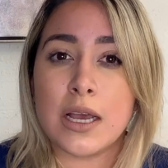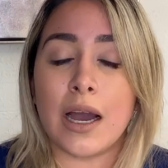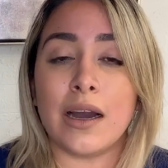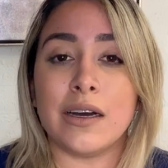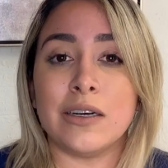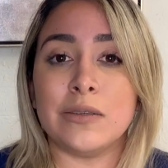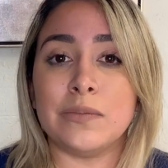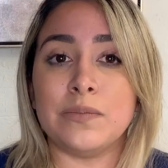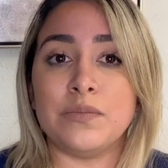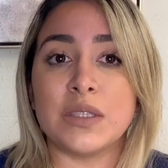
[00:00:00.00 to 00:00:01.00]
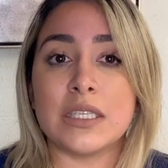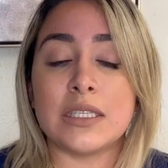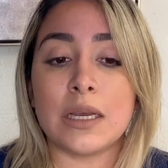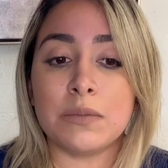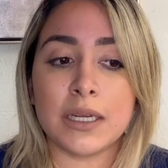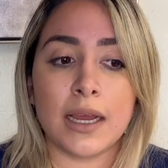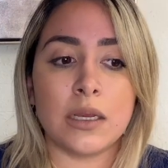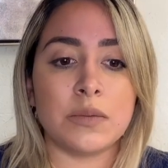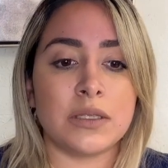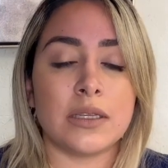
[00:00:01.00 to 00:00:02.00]

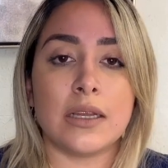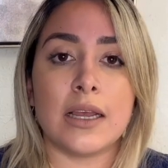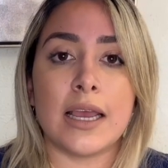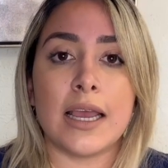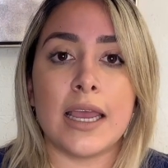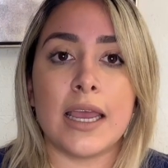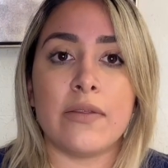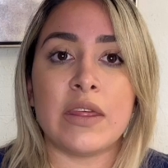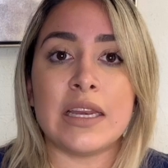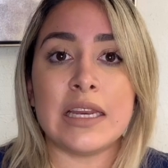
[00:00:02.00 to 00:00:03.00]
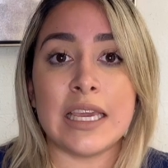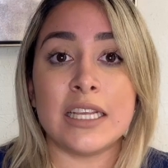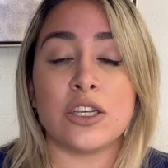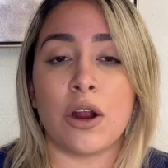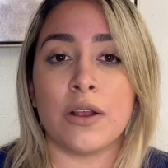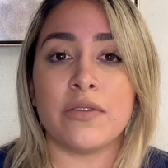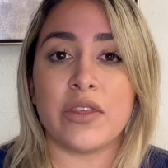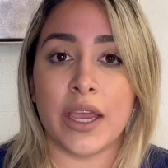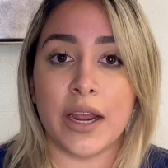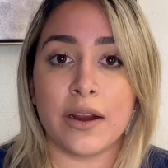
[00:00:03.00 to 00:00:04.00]
Sometimes the needs aren't
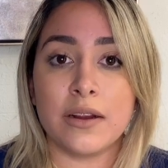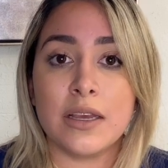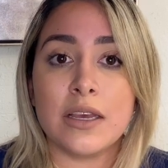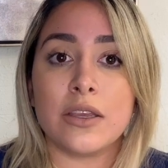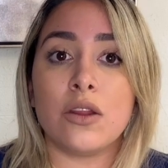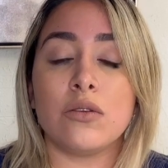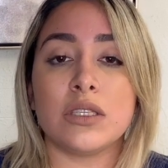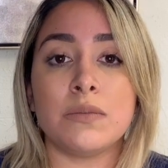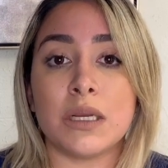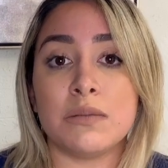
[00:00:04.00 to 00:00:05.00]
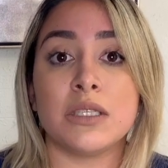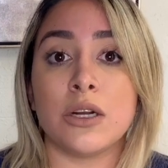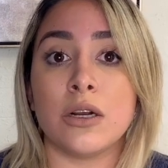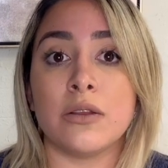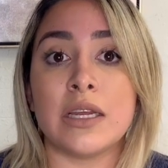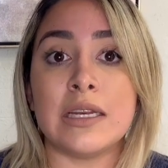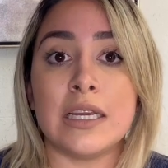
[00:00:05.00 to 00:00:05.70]
there. You know, sometimes the